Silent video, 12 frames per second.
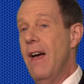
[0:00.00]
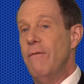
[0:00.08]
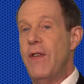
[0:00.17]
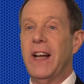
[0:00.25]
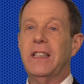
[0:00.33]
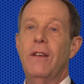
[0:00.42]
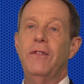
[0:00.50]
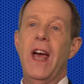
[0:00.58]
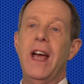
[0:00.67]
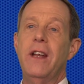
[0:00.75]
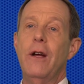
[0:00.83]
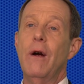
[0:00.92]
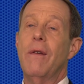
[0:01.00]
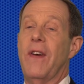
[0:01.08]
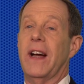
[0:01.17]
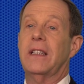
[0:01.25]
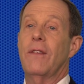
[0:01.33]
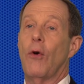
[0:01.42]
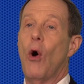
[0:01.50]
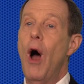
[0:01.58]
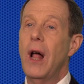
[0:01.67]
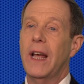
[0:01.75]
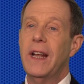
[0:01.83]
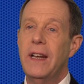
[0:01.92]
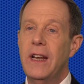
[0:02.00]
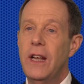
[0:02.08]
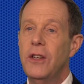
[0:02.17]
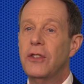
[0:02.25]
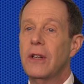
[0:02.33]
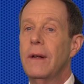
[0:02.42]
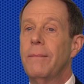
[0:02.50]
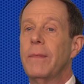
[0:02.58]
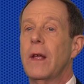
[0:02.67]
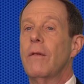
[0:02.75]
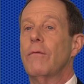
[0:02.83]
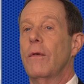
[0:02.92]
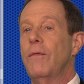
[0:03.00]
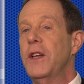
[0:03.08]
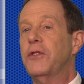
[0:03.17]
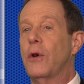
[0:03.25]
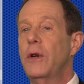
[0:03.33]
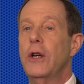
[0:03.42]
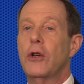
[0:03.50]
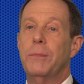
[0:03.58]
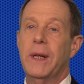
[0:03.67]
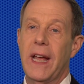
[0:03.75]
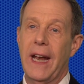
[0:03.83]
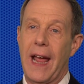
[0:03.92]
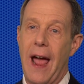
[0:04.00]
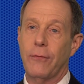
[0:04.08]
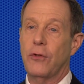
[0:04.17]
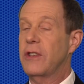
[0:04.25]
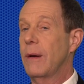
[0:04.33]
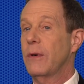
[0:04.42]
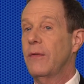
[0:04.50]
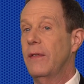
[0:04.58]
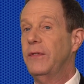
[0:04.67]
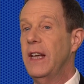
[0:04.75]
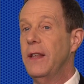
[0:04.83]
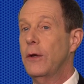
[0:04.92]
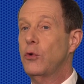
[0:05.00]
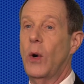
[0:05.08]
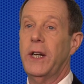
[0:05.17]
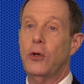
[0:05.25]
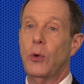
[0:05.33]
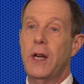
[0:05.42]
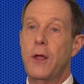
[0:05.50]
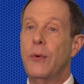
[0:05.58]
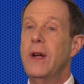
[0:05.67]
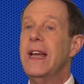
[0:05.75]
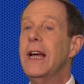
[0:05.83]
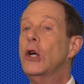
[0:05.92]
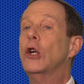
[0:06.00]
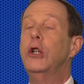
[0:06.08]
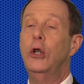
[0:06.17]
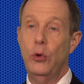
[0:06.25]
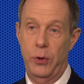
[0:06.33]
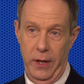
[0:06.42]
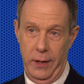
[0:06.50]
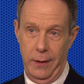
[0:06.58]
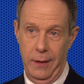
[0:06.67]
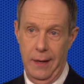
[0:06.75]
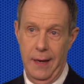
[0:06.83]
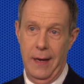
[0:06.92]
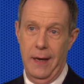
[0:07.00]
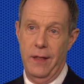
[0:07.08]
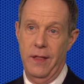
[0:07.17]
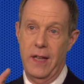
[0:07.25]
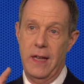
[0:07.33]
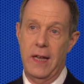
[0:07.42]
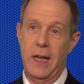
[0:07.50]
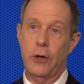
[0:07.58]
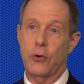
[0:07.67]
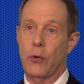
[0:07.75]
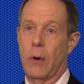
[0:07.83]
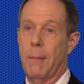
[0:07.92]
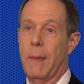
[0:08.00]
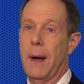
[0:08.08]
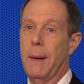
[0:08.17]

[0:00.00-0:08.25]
Effective date here, effective for all entities for fiscal years beginning after December 15th of 2023, including the interim